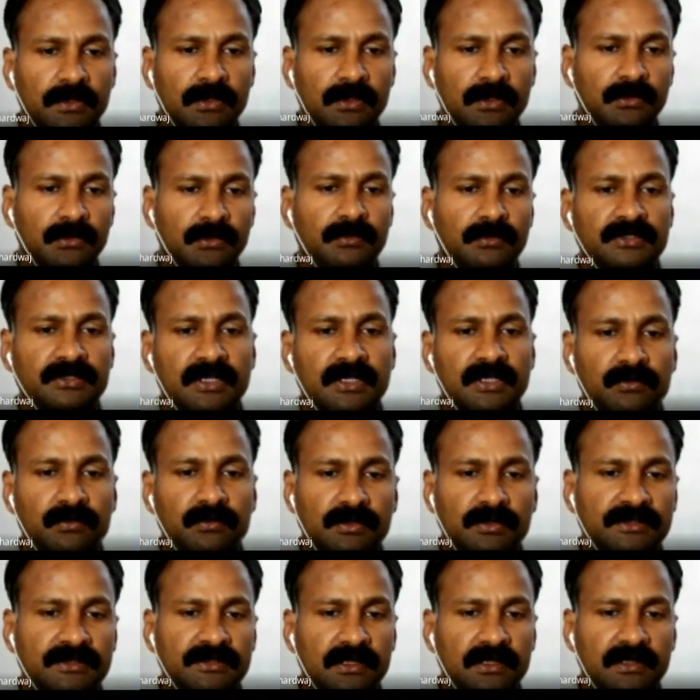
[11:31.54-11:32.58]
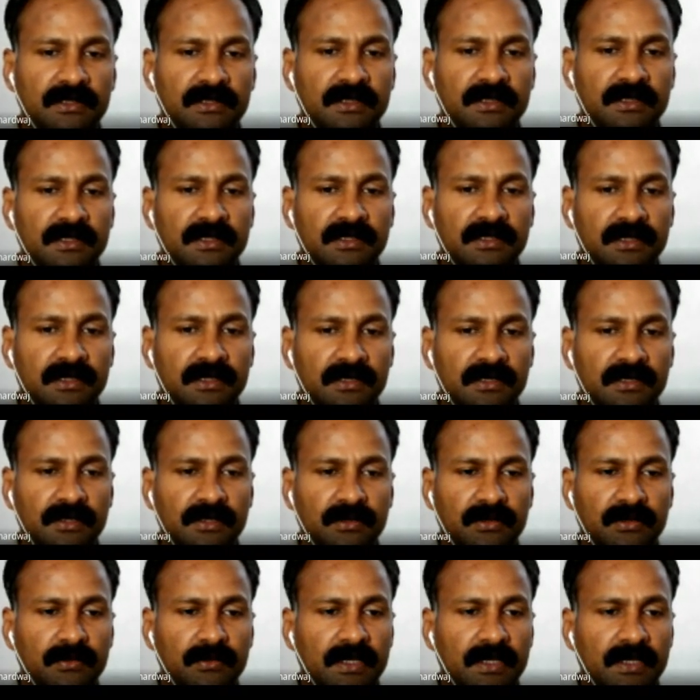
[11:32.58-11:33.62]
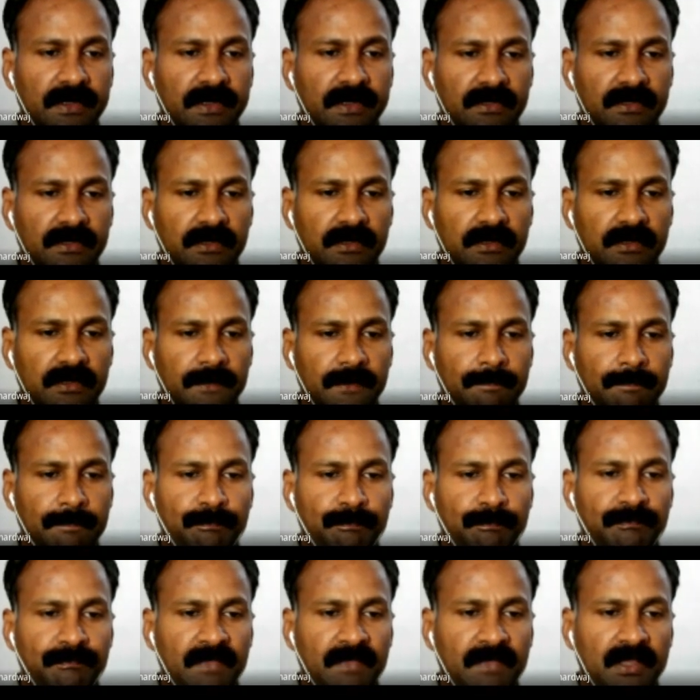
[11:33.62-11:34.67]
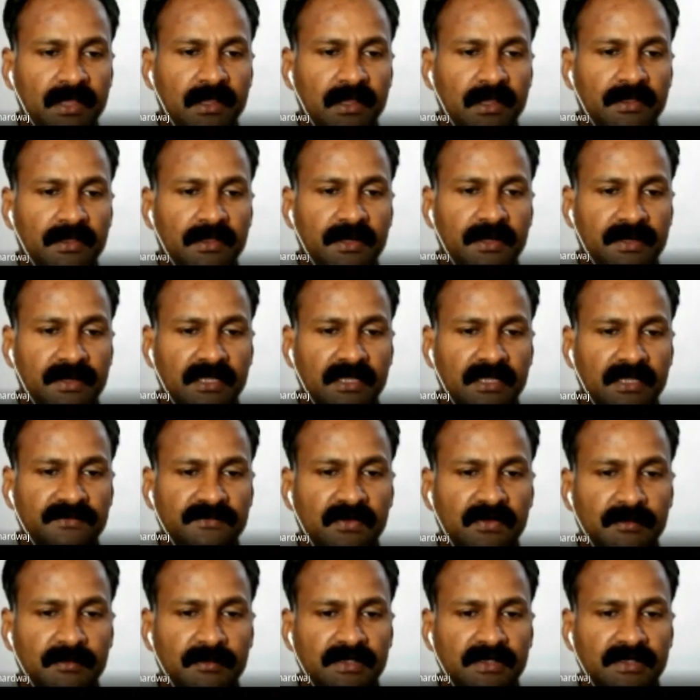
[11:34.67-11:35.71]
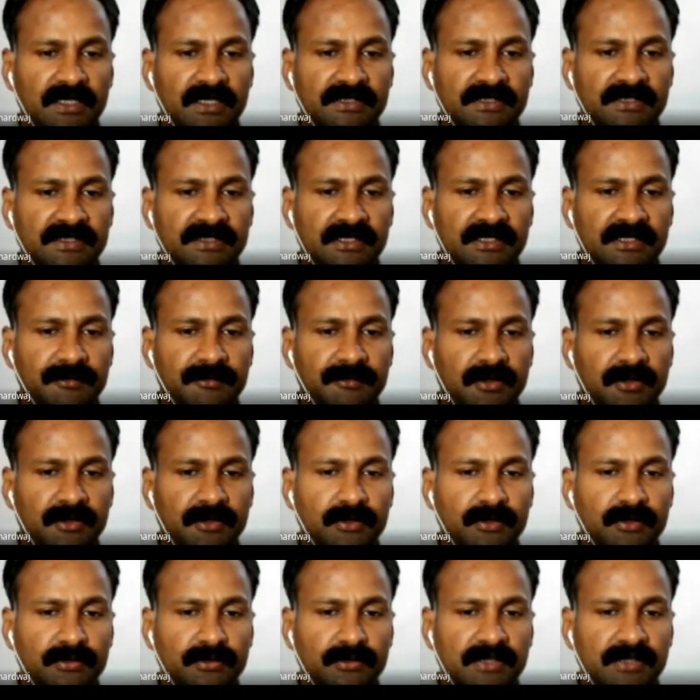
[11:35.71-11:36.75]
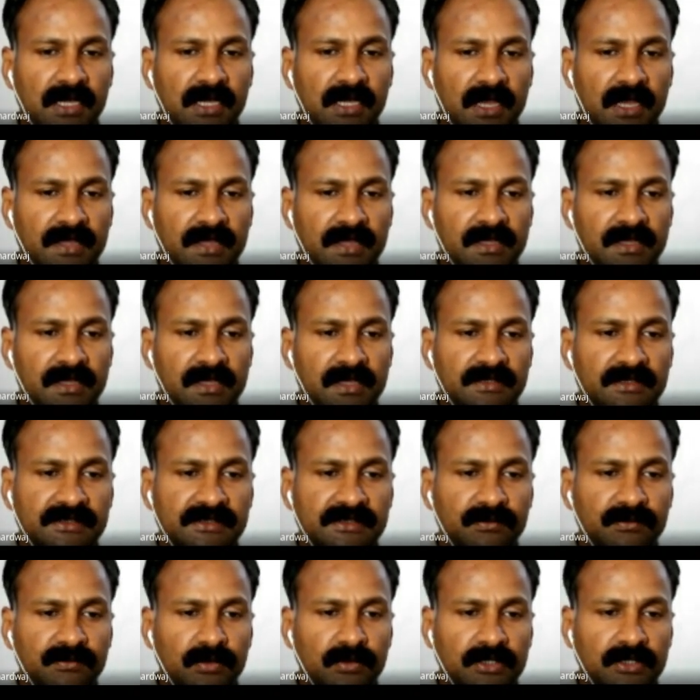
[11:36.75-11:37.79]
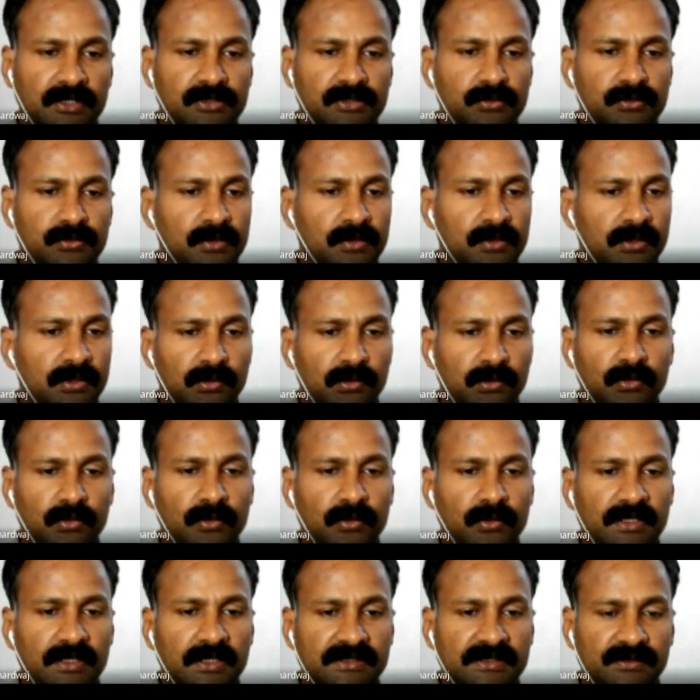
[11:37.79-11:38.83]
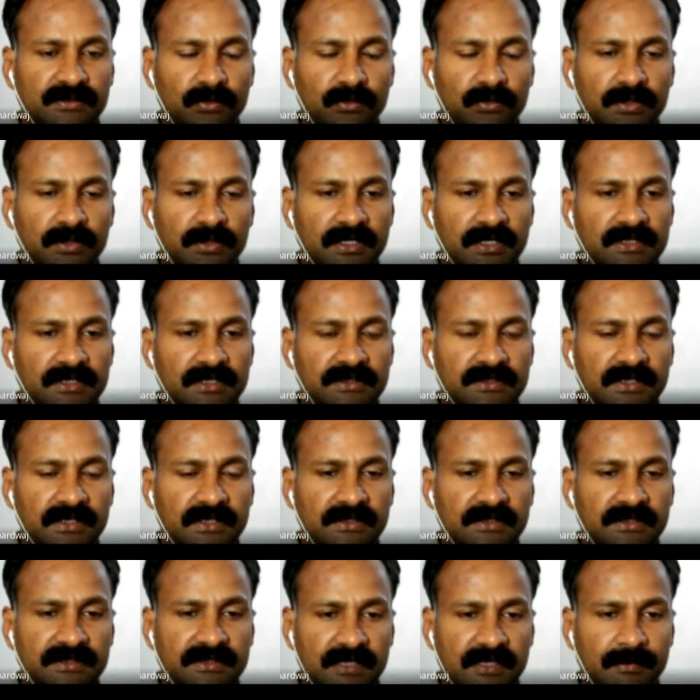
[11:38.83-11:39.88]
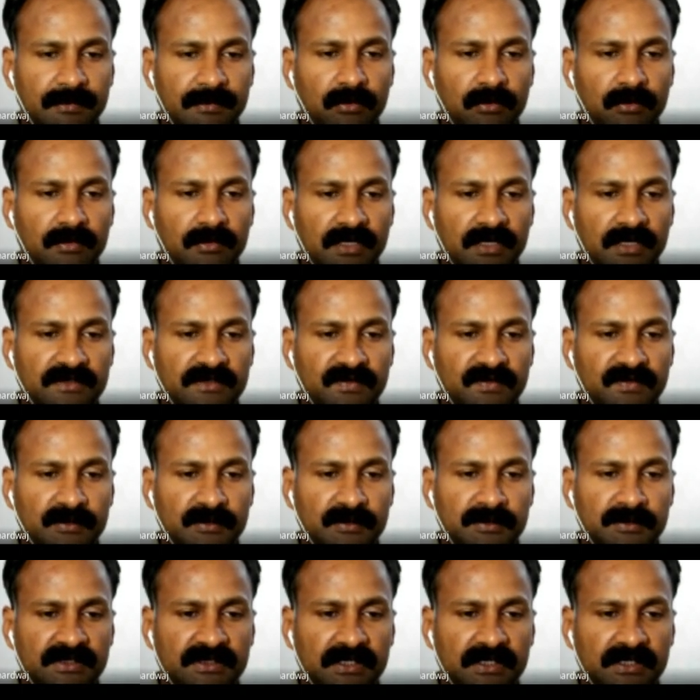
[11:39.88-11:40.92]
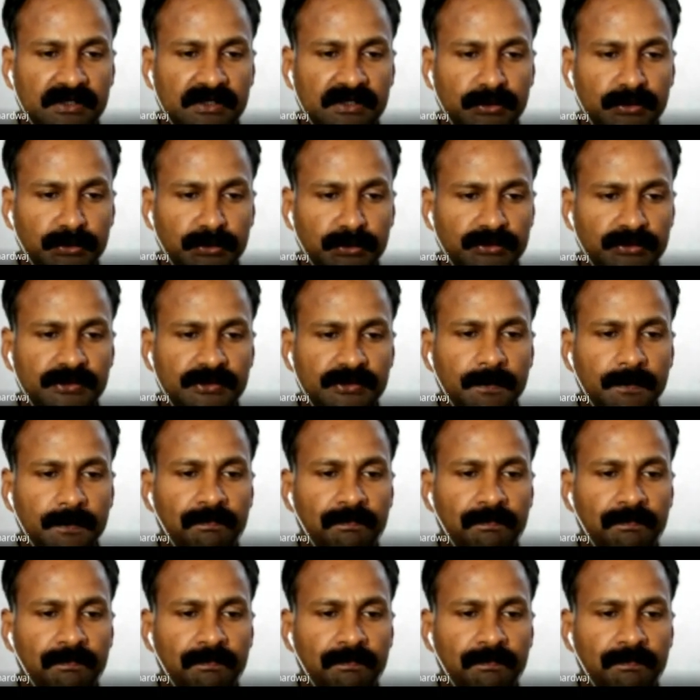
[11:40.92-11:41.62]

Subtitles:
which converts the alternating current into direct current. The transformer in the AC adapter reduce the high AC voltage to a low AC voltage, that is step down transformers are used.